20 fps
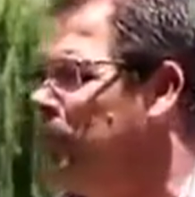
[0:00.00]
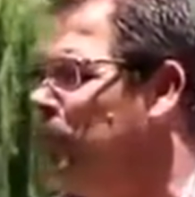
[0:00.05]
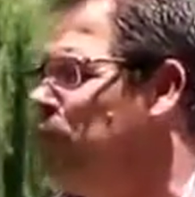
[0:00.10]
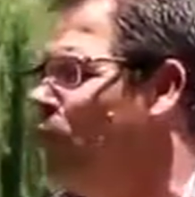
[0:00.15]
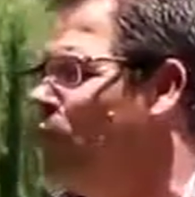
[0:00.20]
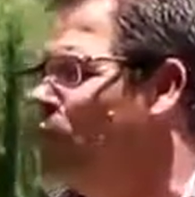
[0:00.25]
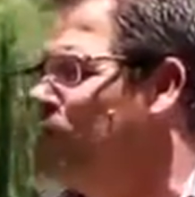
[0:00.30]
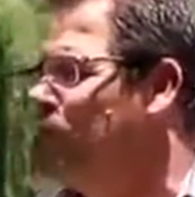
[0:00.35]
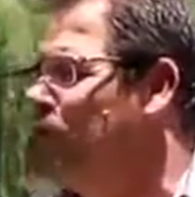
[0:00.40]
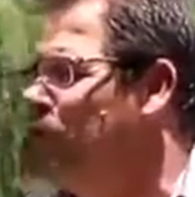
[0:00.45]
you with a
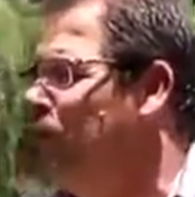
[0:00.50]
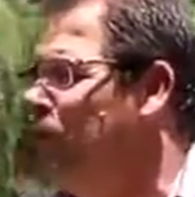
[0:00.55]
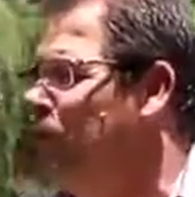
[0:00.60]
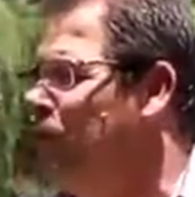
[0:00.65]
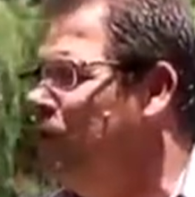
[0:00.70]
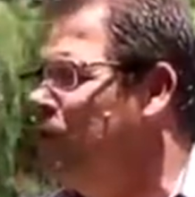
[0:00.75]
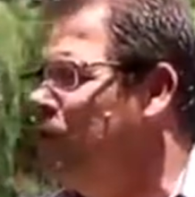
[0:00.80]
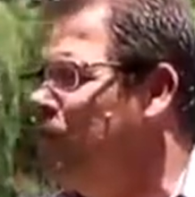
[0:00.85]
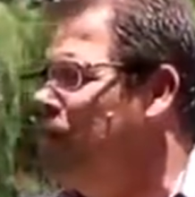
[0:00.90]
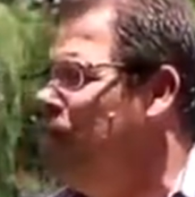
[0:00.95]
supporters
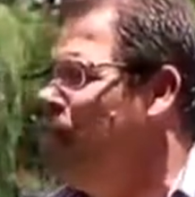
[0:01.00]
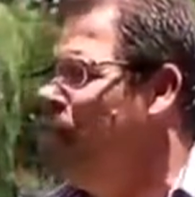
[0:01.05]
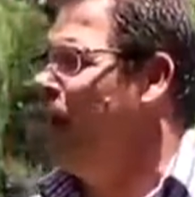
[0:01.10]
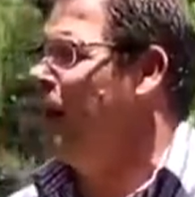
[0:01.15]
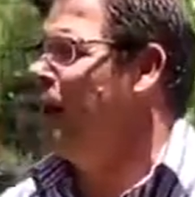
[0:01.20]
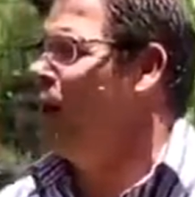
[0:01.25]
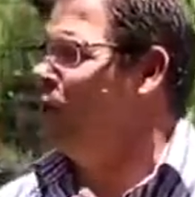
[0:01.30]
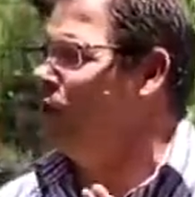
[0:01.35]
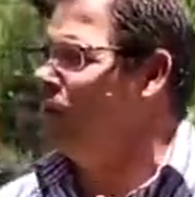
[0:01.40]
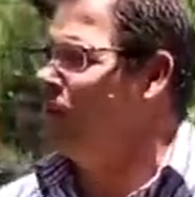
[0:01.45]
shirt.
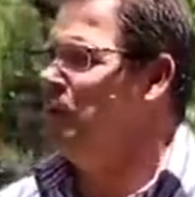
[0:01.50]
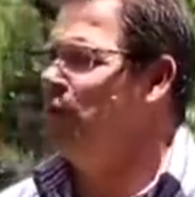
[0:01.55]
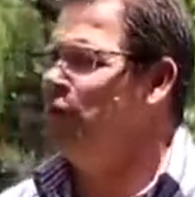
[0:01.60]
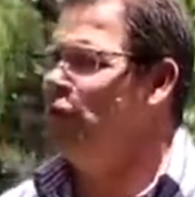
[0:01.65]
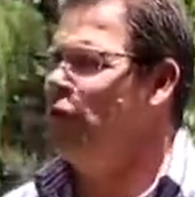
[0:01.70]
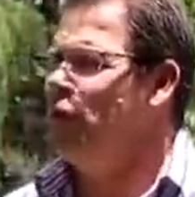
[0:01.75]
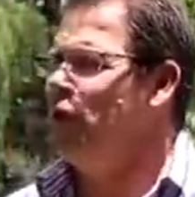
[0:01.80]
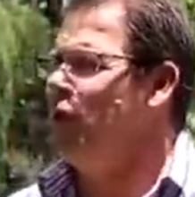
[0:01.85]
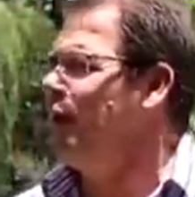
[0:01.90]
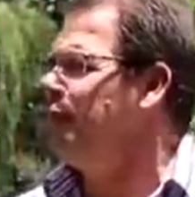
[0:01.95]
I know some
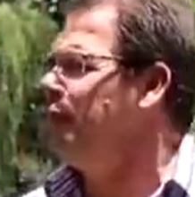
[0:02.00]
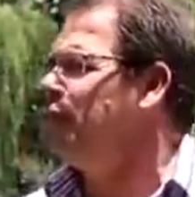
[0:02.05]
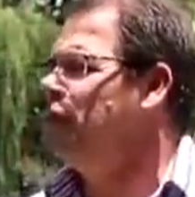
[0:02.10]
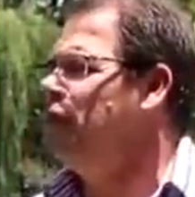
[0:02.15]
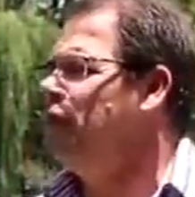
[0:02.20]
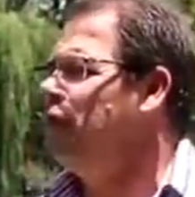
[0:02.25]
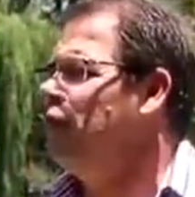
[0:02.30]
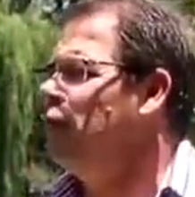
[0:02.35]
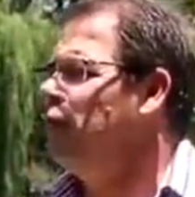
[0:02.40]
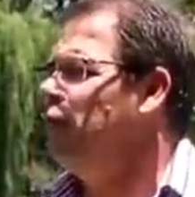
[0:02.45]
of you are Kaiser
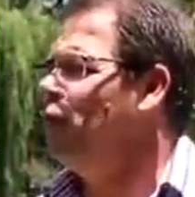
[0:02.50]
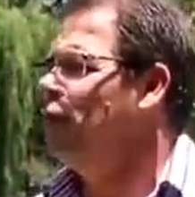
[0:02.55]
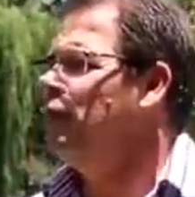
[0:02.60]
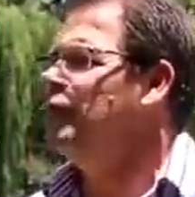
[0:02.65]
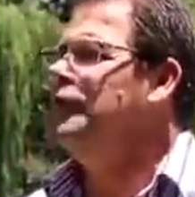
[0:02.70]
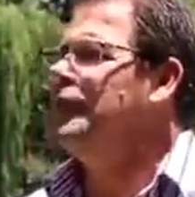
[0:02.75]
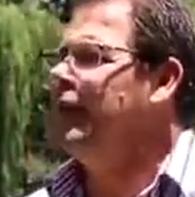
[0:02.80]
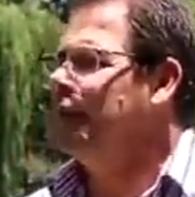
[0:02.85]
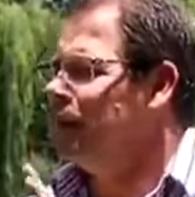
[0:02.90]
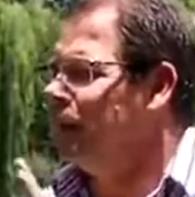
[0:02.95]
Chiefs
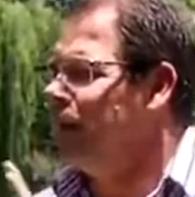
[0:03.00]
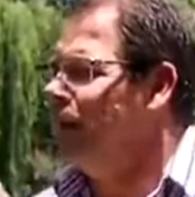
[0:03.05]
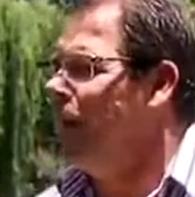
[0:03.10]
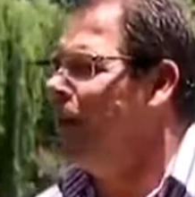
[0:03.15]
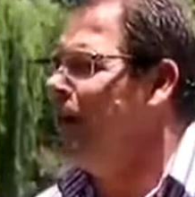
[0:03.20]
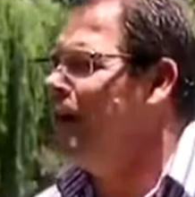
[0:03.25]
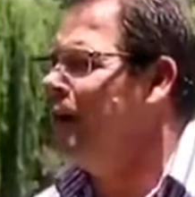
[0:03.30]
supporters, that's